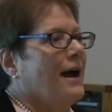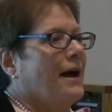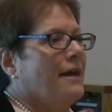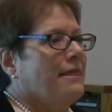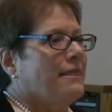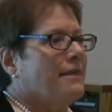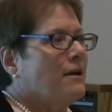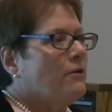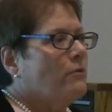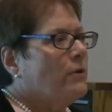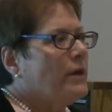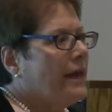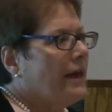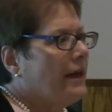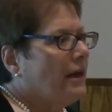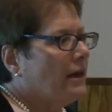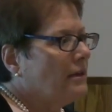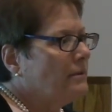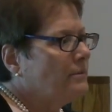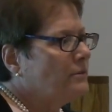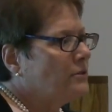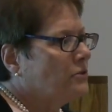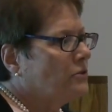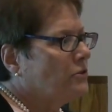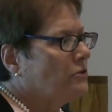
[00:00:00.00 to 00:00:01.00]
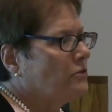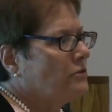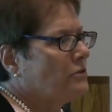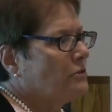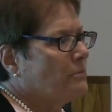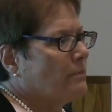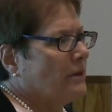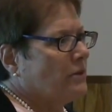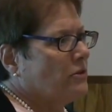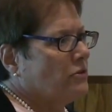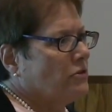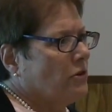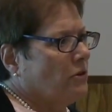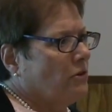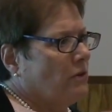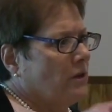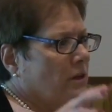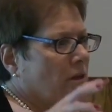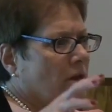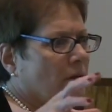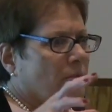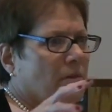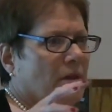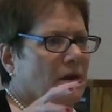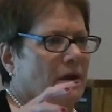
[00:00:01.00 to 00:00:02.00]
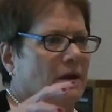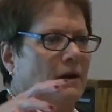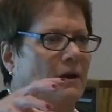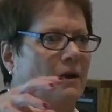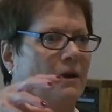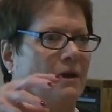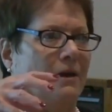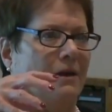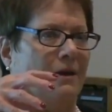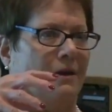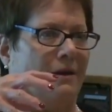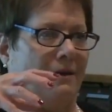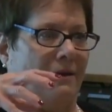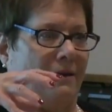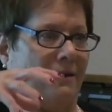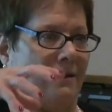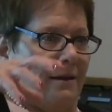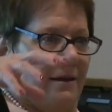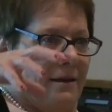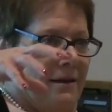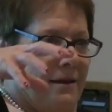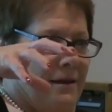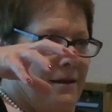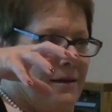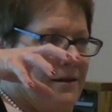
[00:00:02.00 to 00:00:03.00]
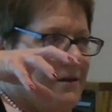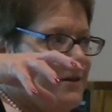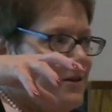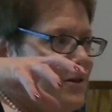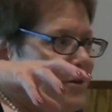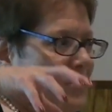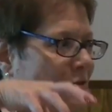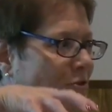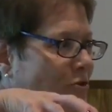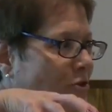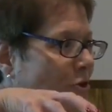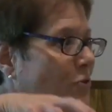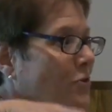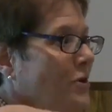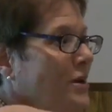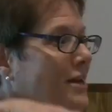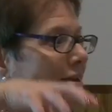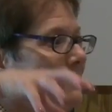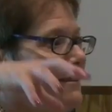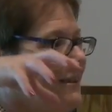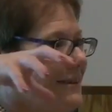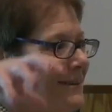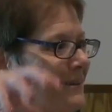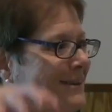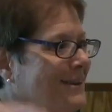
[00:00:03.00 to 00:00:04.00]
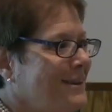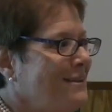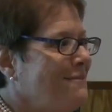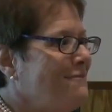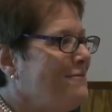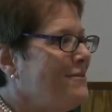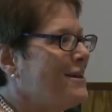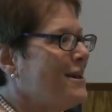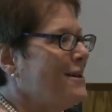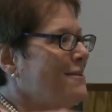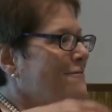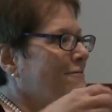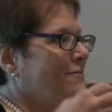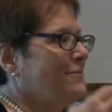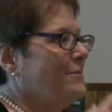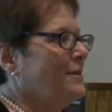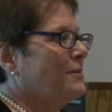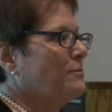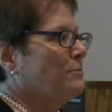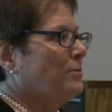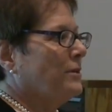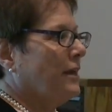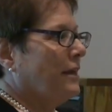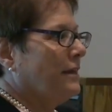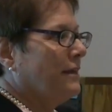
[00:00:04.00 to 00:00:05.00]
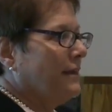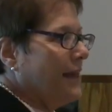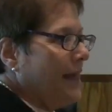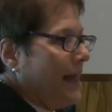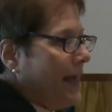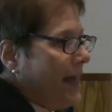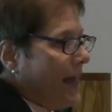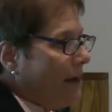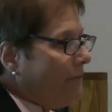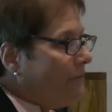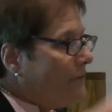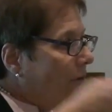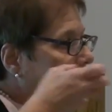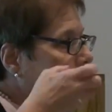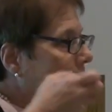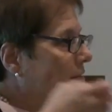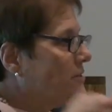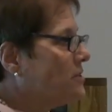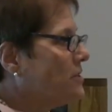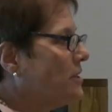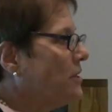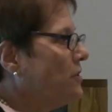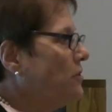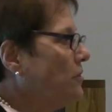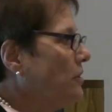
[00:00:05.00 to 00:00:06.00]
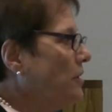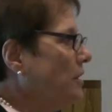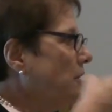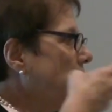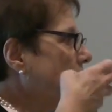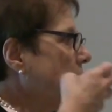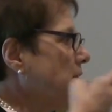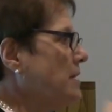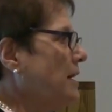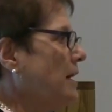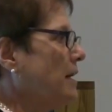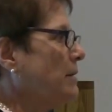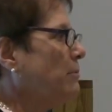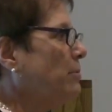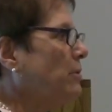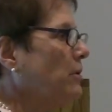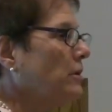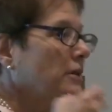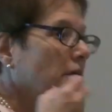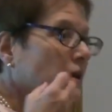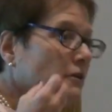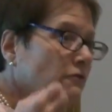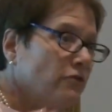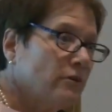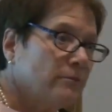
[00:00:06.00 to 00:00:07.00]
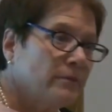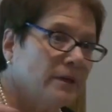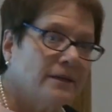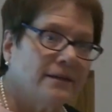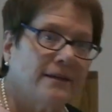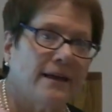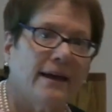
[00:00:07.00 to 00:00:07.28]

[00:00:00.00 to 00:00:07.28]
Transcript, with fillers: I think we help students by showing them that you don't need to deviate from this plan. The evidence that you're going to start pulling from the